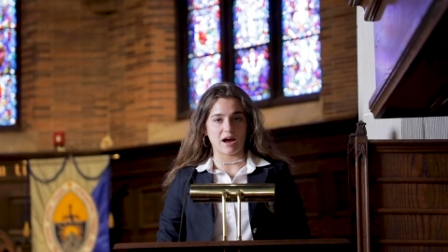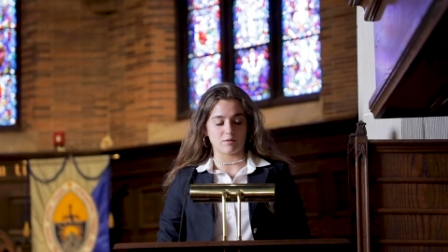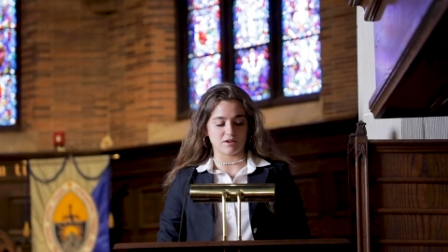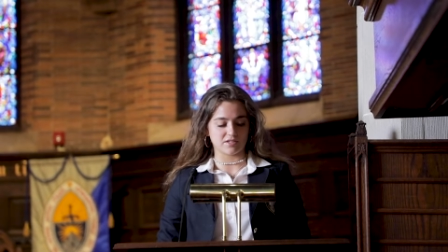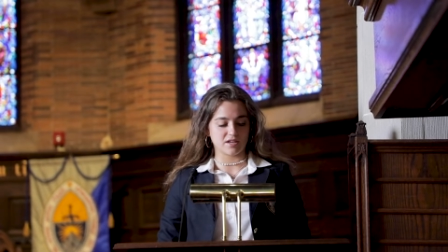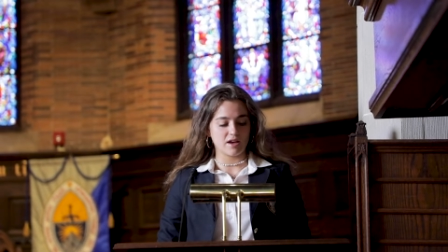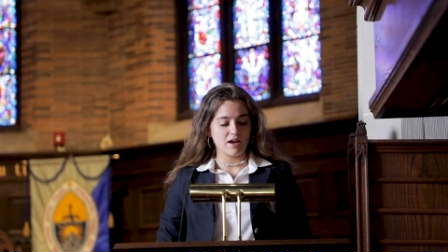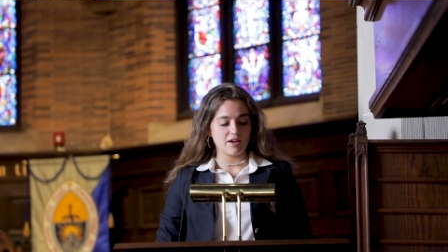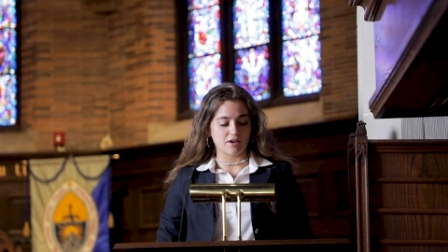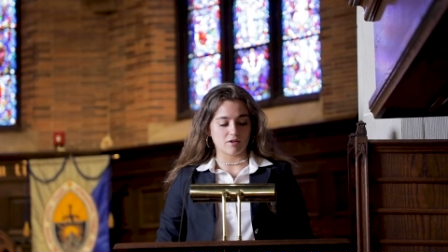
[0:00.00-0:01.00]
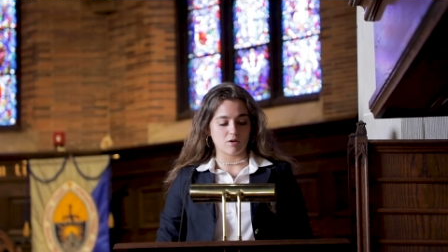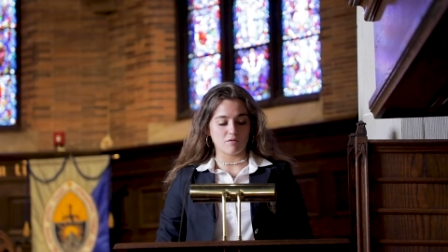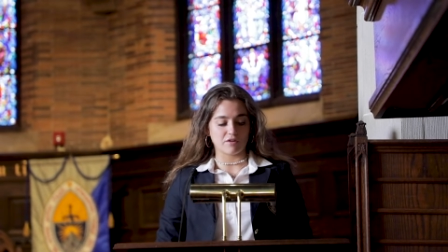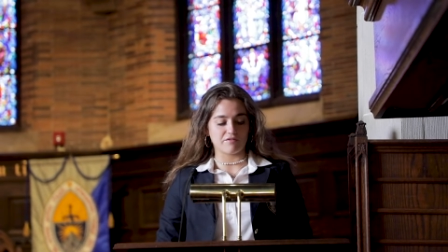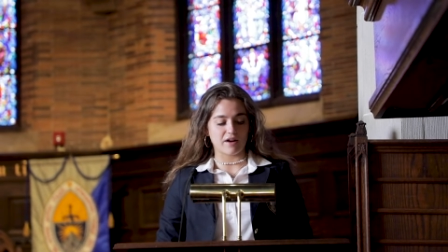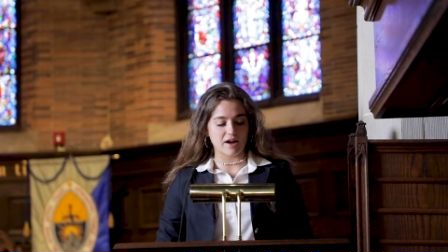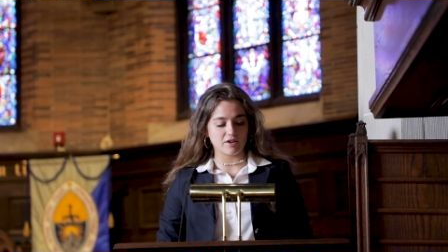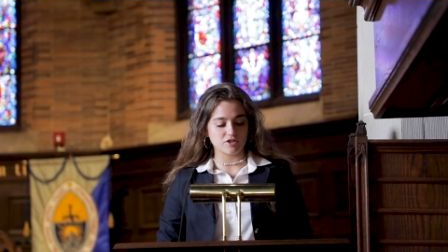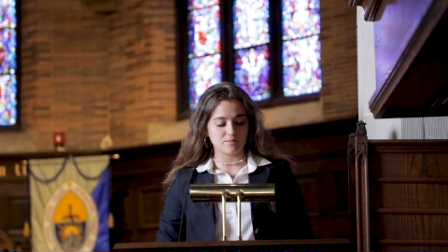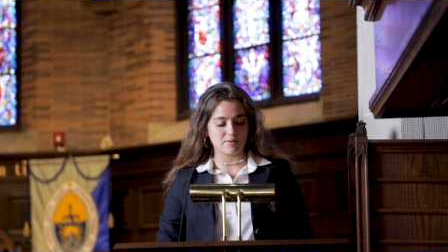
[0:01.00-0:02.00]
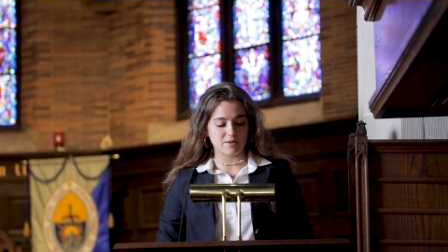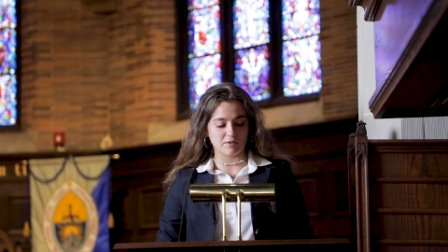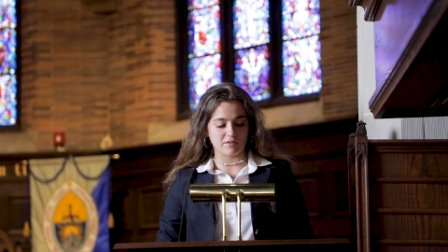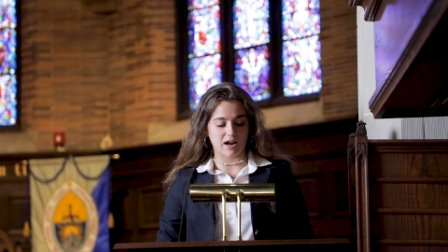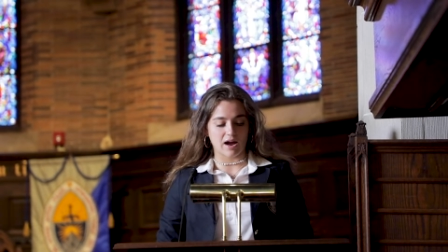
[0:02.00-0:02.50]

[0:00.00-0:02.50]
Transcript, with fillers: hours, there are over 500 people that